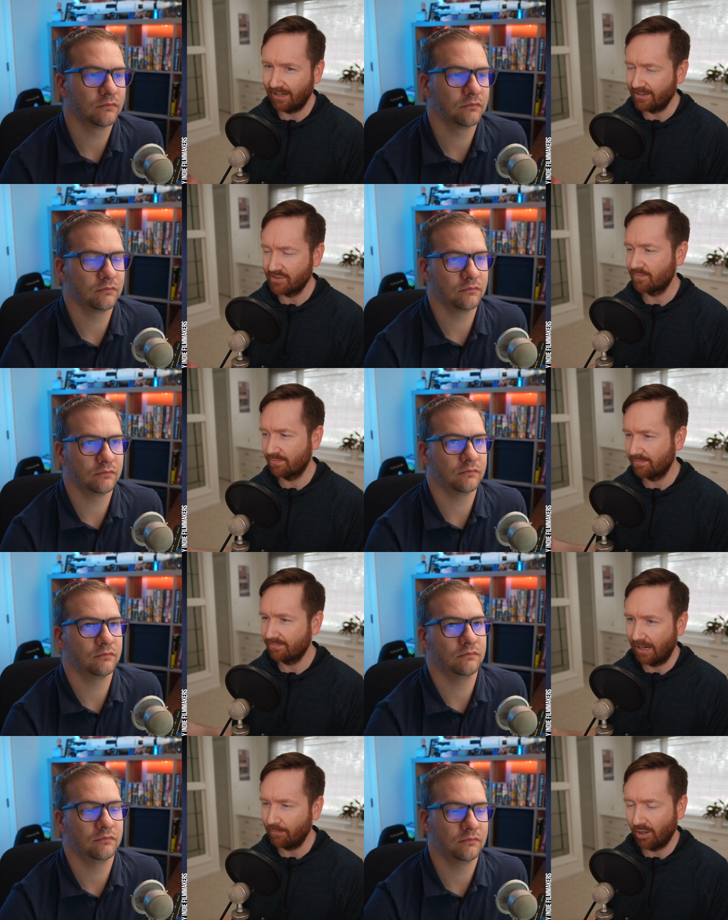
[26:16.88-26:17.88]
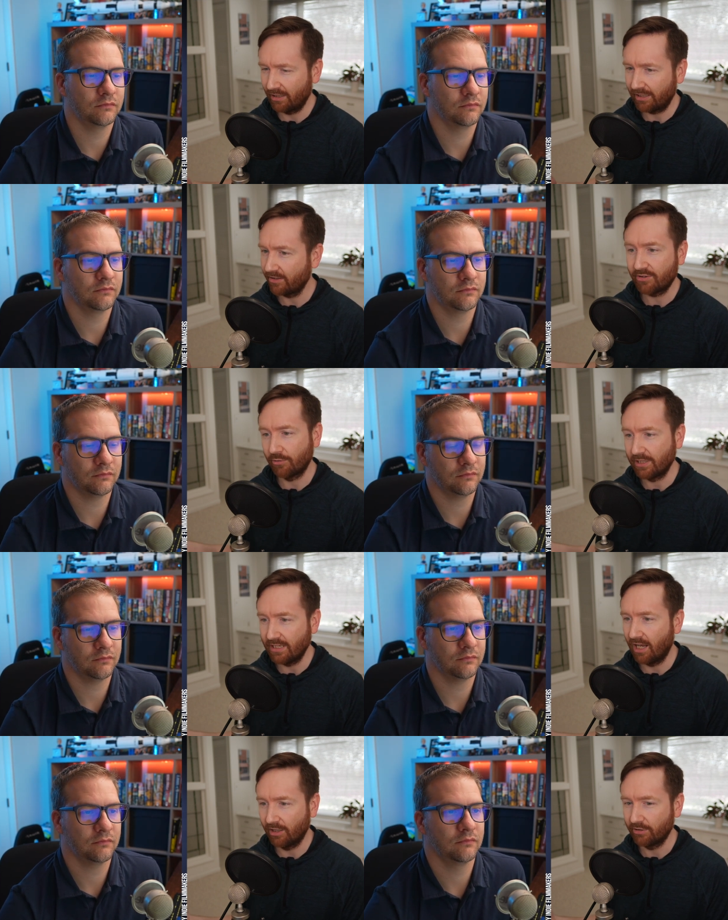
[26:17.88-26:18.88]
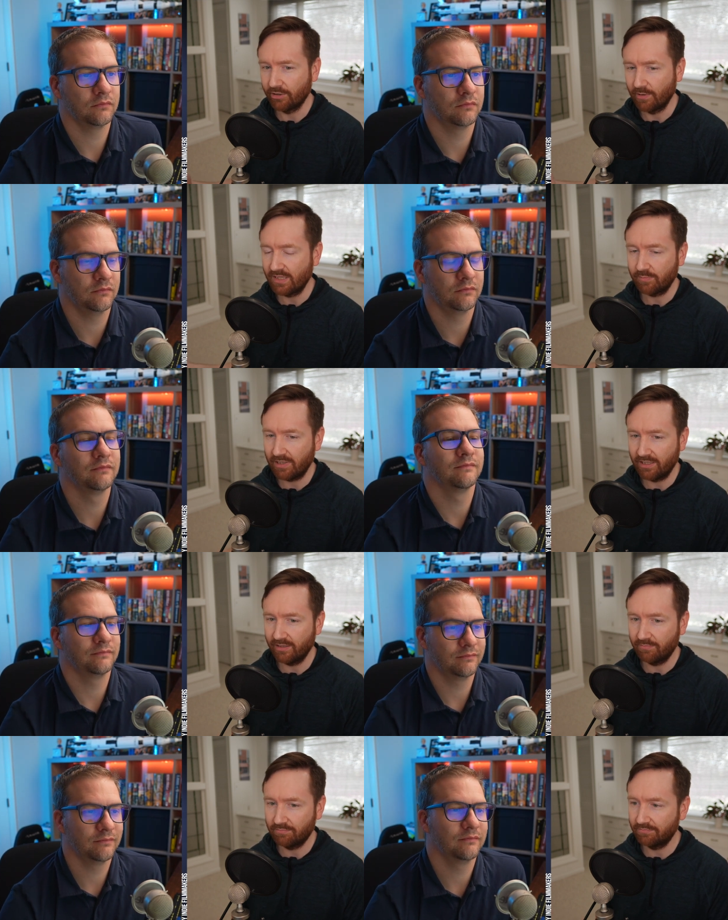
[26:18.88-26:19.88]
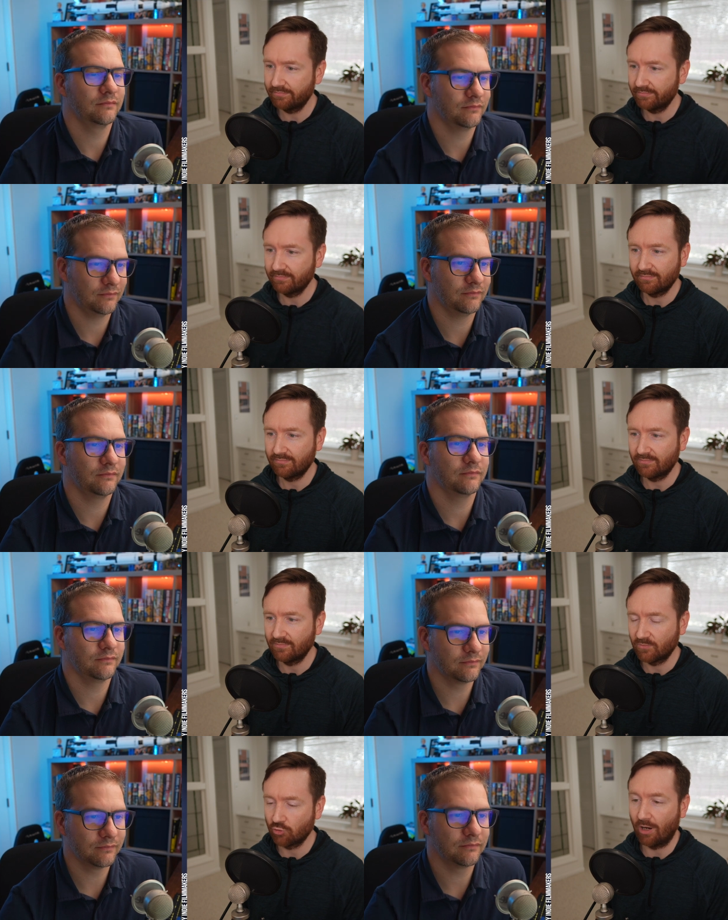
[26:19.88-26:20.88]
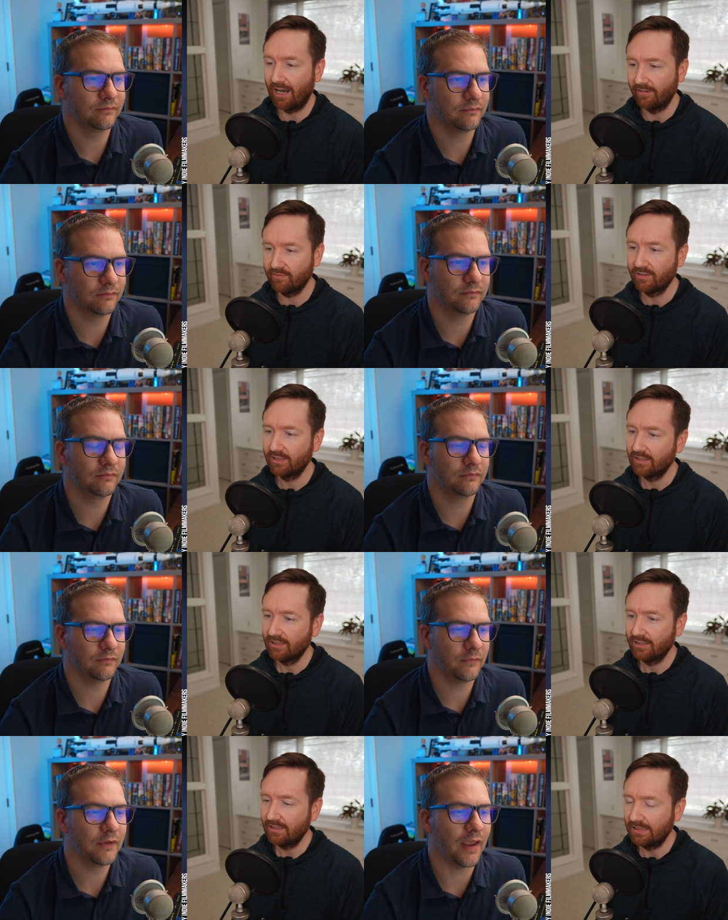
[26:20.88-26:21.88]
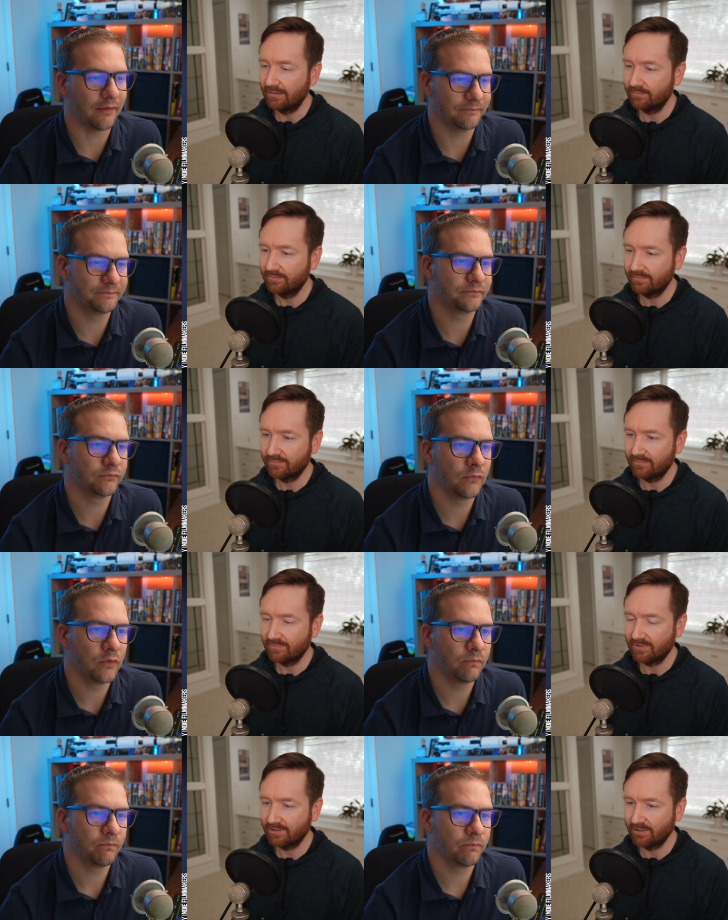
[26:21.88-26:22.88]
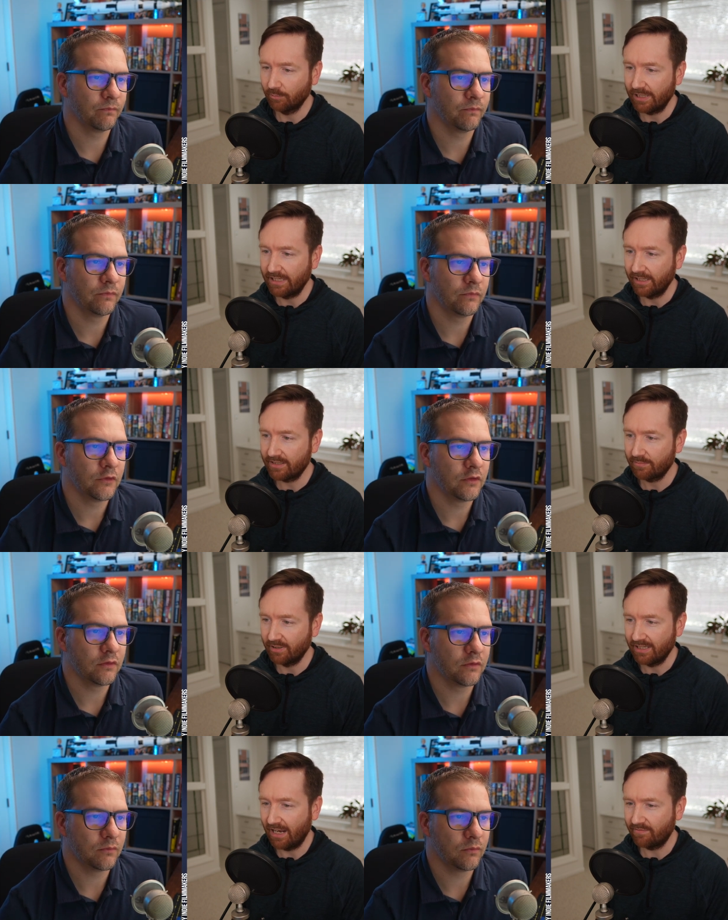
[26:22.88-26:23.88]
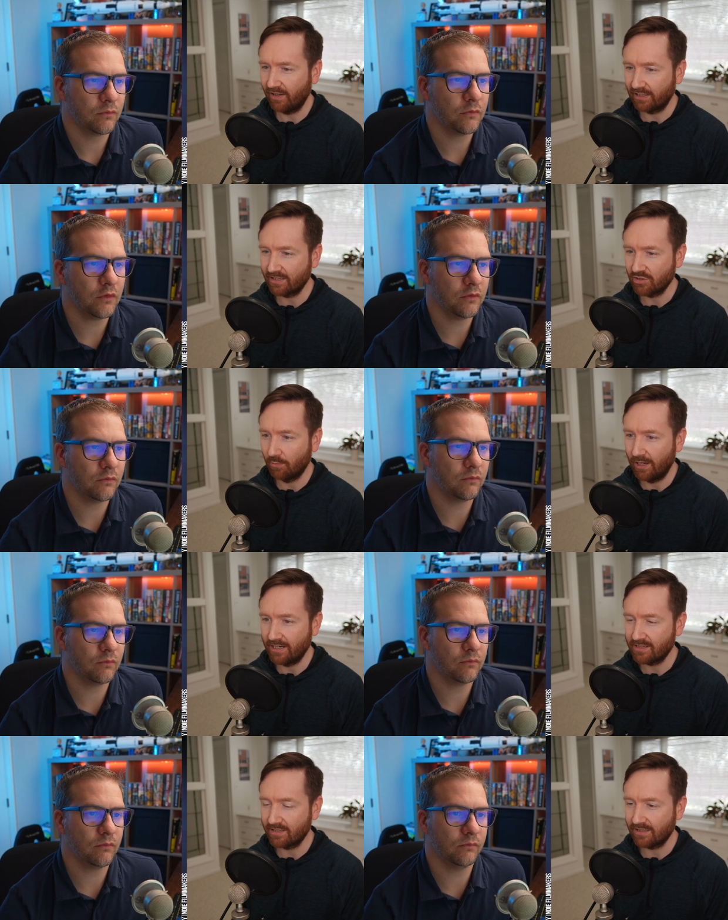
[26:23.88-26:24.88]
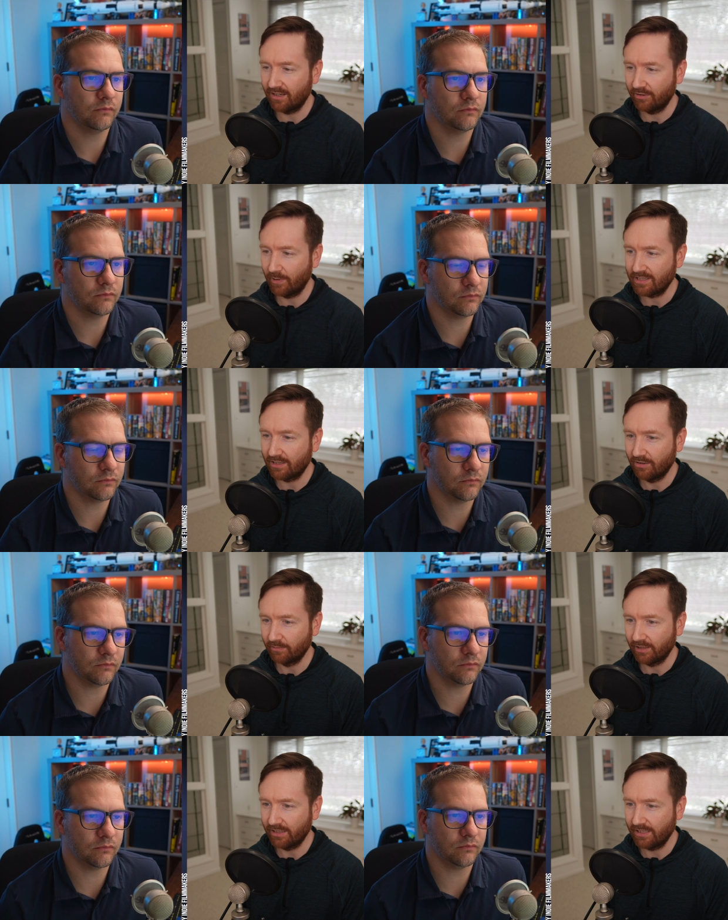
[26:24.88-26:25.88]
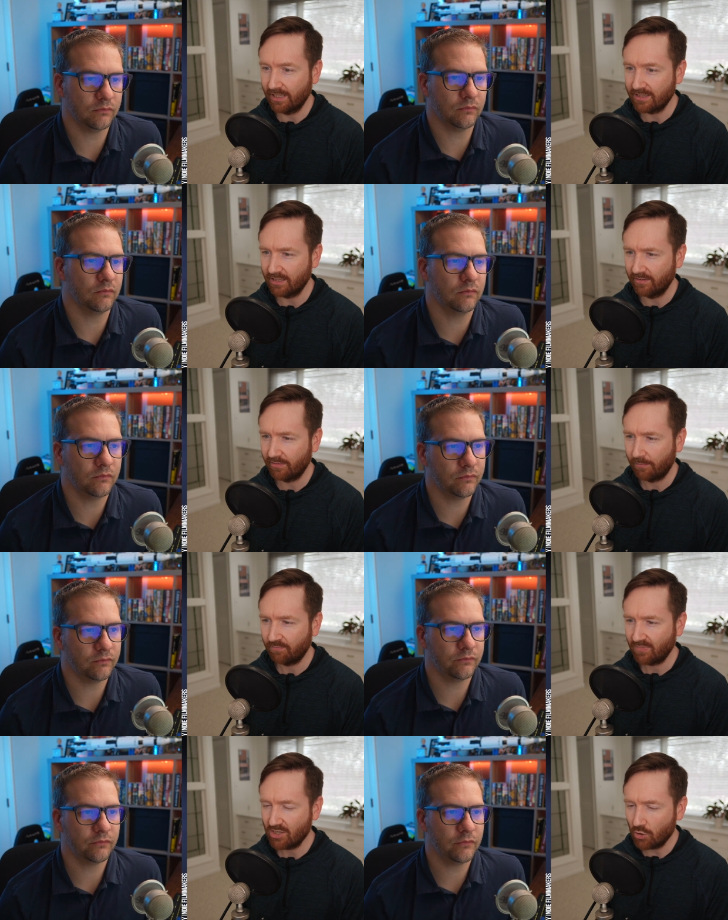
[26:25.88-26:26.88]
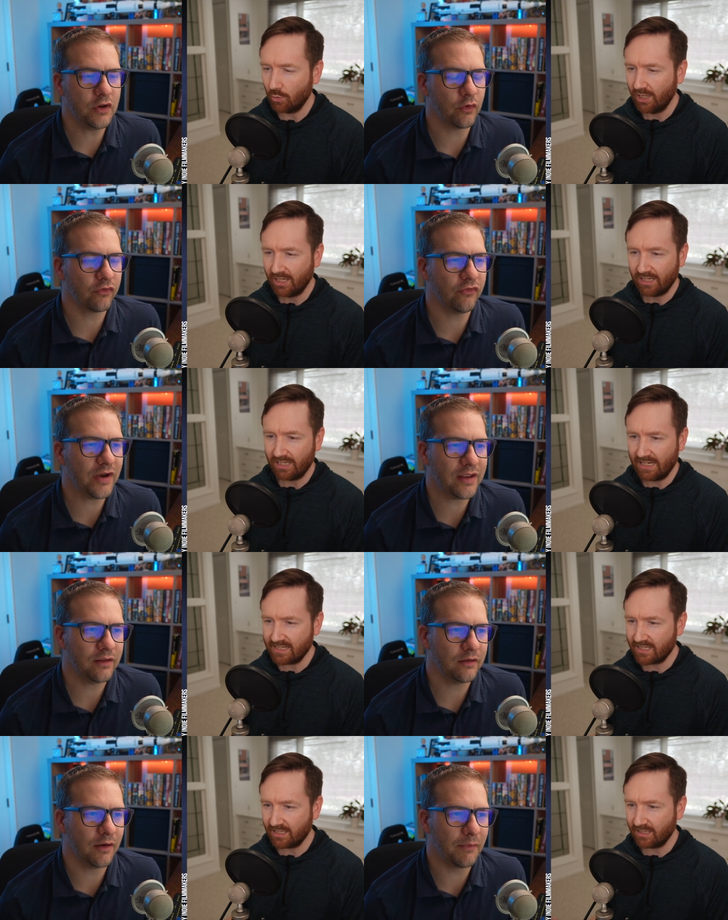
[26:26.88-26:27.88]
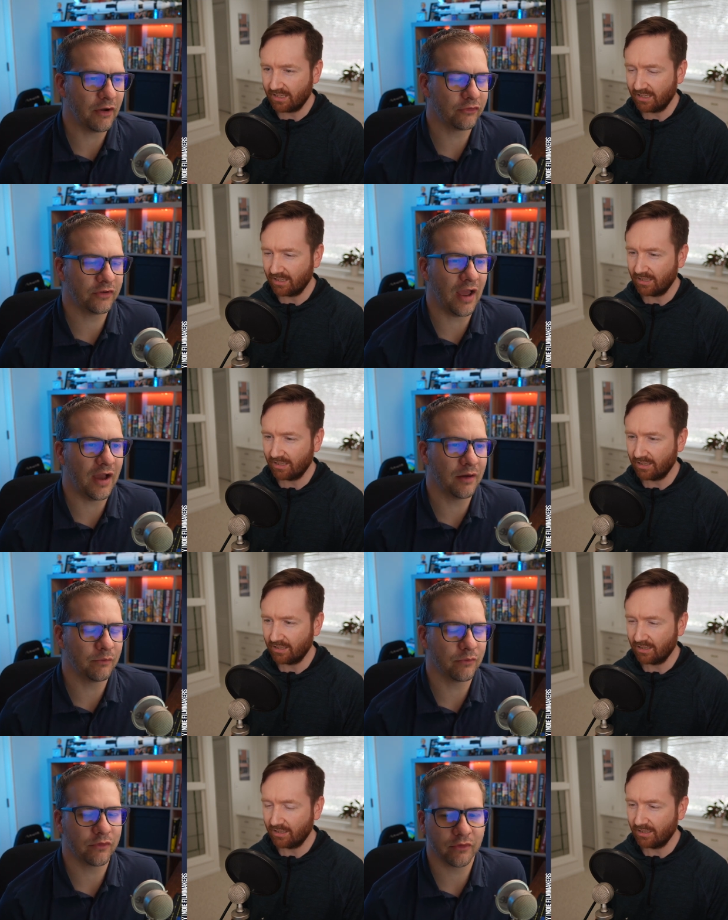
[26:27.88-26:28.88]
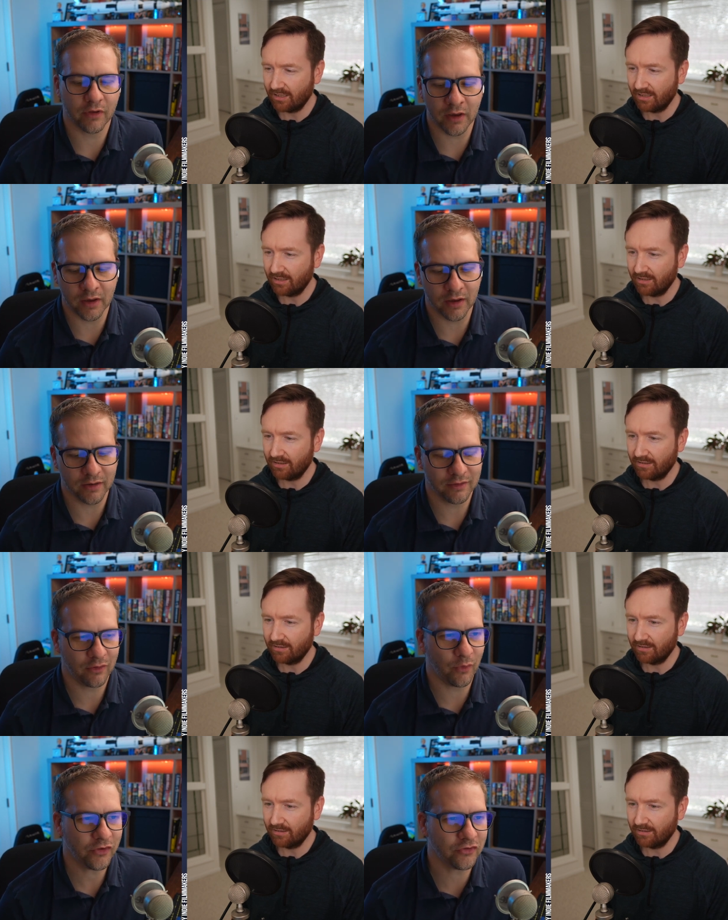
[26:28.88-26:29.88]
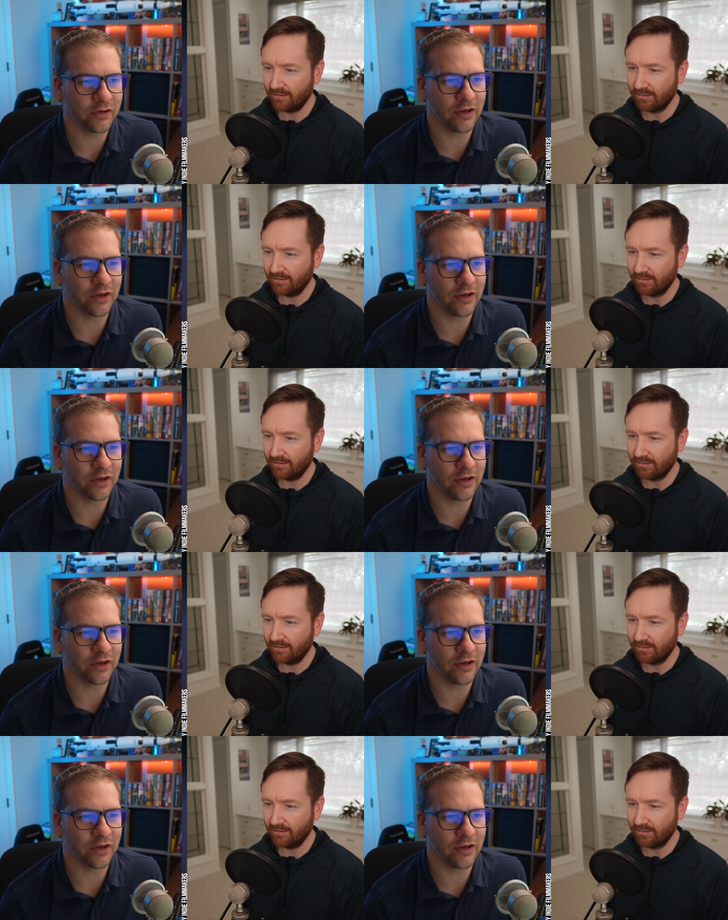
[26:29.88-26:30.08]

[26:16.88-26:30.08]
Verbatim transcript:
Speaker 1: I just I bought like a thirty dollar USB drive. Yeah. Um, to read it. But yeah, it felt like such a waste because otherwise I don't really need that stuff. So you know, it's funny is, about Tom's uh, question